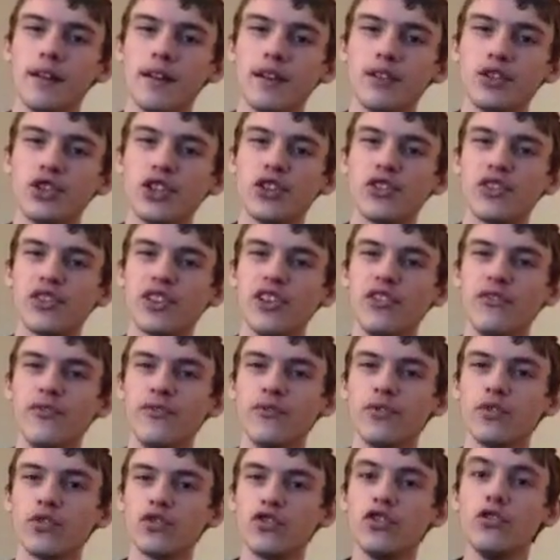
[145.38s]
It's just
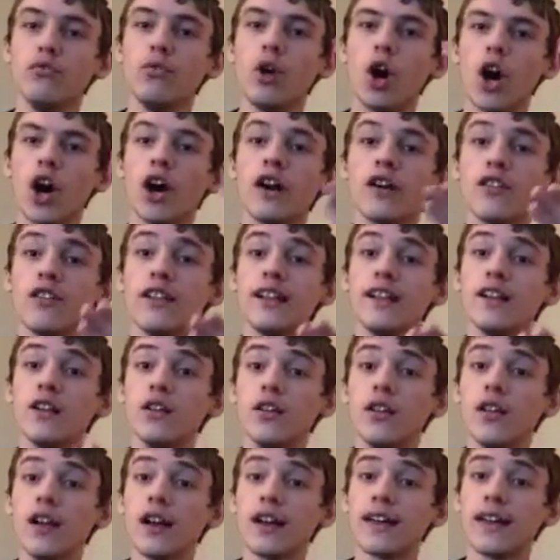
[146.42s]
too ugly to
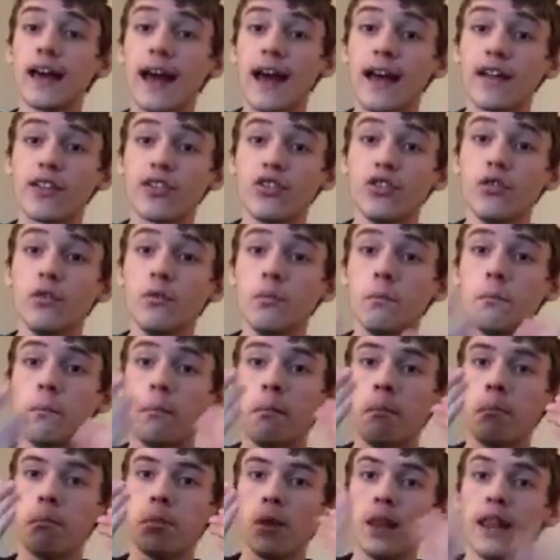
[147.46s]
look at, too
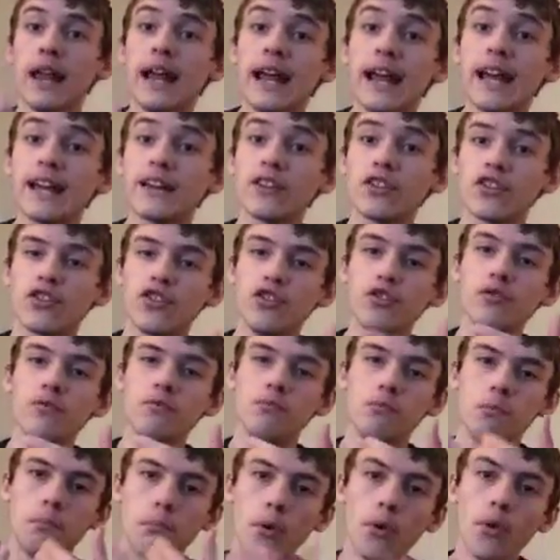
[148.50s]
bland,
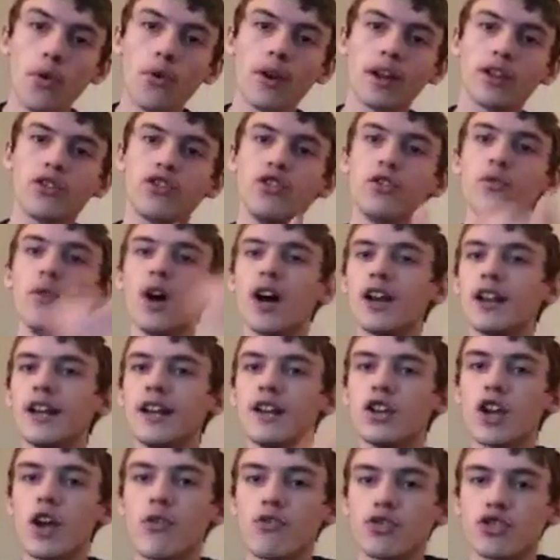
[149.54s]
too boring, too
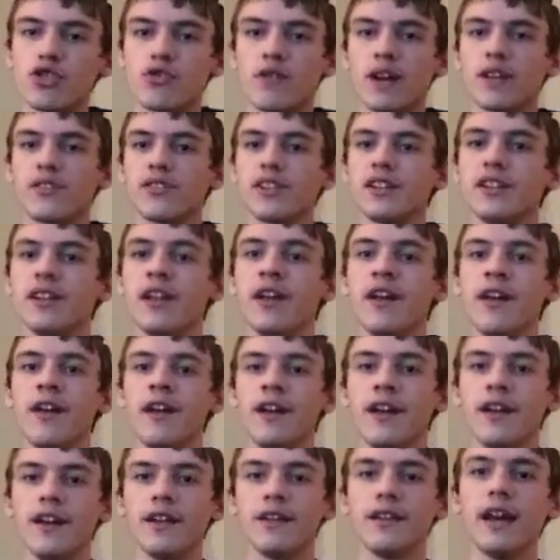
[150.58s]
uninteresting,
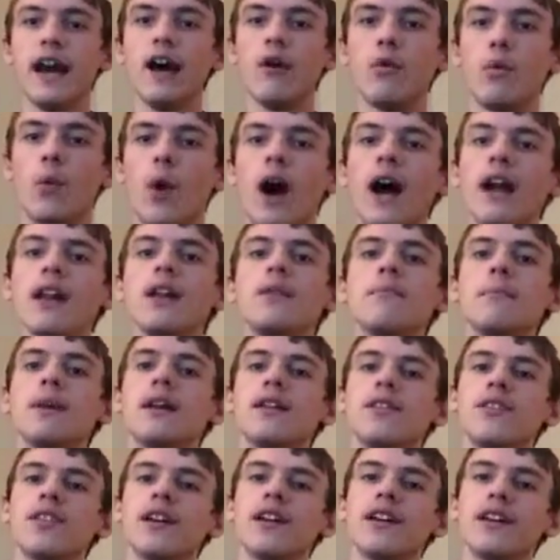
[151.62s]
not wanting
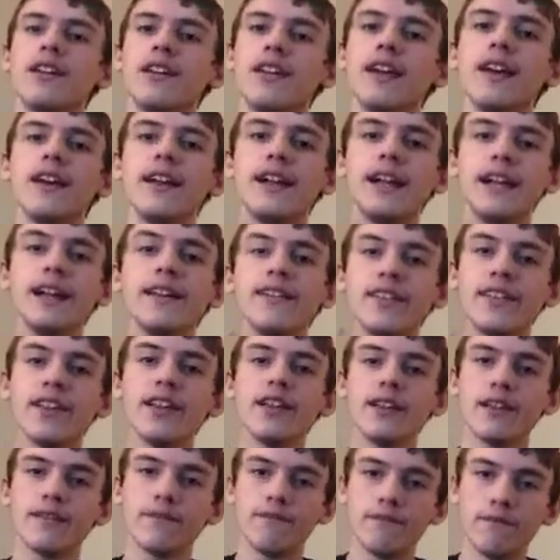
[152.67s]
me to get
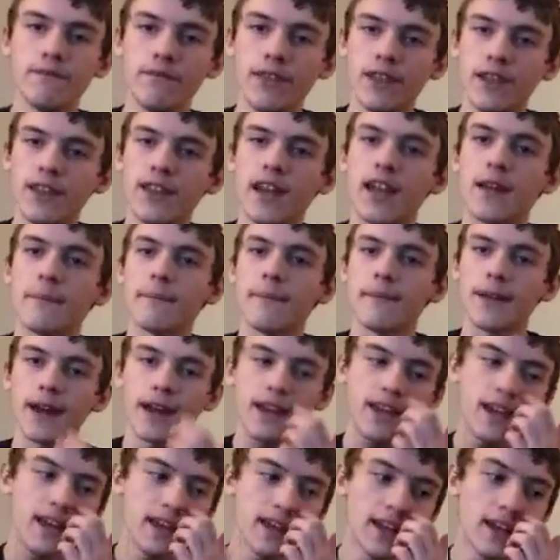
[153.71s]
into the game. I
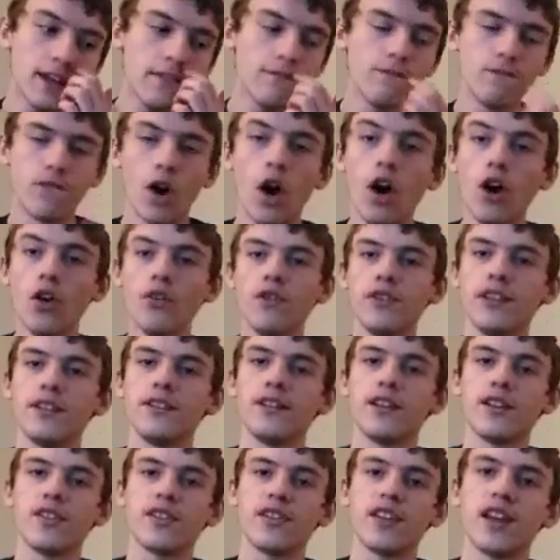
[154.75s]
can't get involved
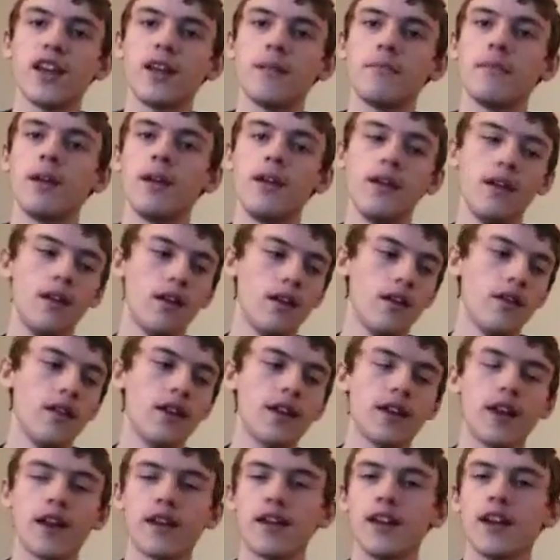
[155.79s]
in this game
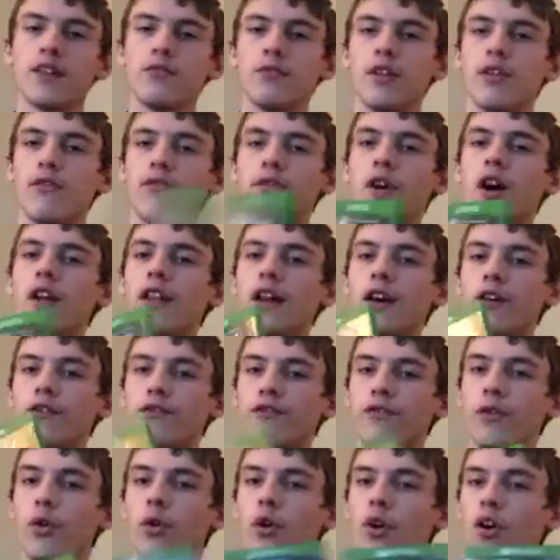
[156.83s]
like I can with
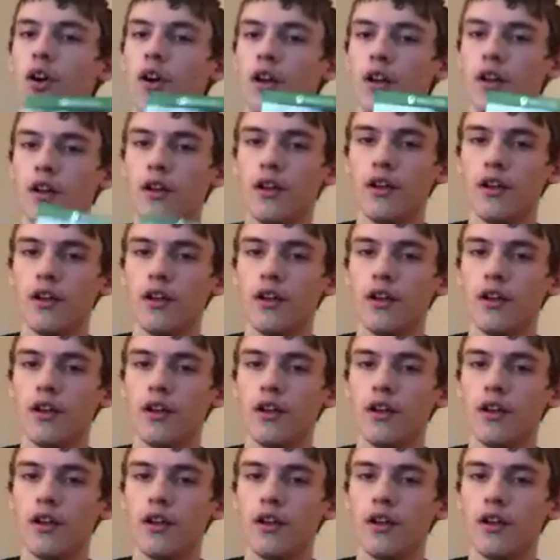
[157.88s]
Fallout 4.